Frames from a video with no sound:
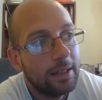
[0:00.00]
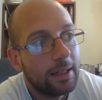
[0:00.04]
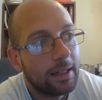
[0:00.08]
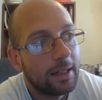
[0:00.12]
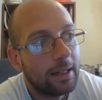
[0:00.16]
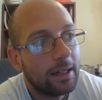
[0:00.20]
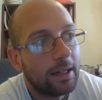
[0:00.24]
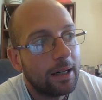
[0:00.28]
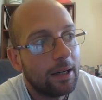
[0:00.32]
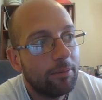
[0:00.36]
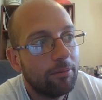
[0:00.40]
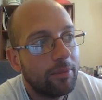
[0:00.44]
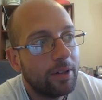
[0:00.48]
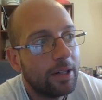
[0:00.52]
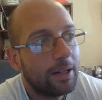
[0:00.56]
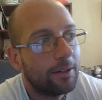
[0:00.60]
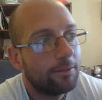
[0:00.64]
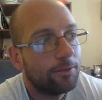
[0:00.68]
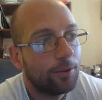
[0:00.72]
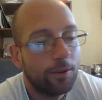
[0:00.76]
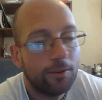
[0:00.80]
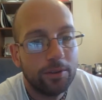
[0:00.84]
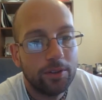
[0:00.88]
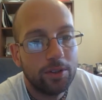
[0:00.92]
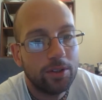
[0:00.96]
They have
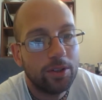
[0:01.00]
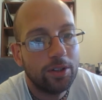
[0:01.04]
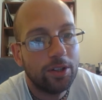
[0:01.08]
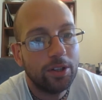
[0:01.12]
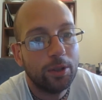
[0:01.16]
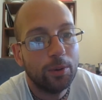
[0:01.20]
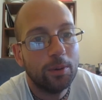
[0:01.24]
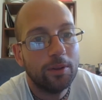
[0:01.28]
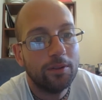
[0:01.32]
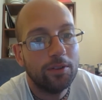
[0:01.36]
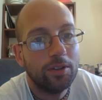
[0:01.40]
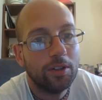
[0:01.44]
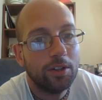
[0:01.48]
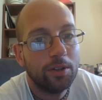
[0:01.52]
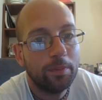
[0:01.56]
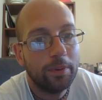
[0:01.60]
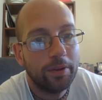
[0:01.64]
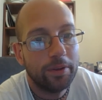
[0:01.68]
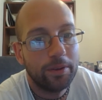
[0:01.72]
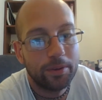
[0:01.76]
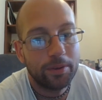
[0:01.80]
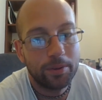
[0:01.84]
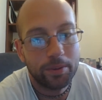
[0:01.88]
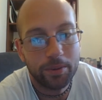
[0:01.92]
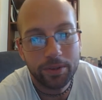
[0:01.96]
nothing to do with the
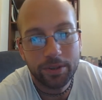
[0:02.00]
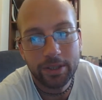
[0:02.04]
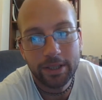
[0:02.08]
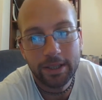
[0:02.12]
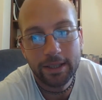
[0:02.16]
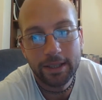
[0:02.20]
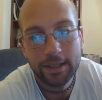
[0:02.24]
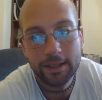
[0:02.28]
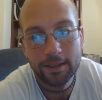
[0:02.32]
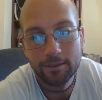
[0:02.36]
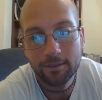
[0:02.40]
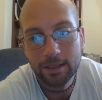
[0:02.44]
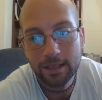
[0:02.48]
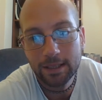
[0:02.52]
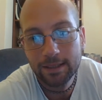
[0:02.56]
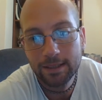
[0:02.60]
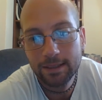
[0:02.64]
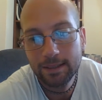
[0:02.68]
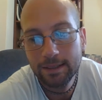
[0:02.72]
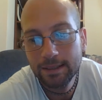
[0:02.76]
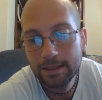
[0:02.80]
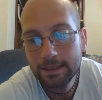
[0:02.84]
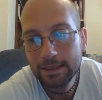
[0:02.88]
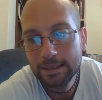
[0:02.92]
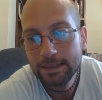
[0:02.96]
spiritual side of this.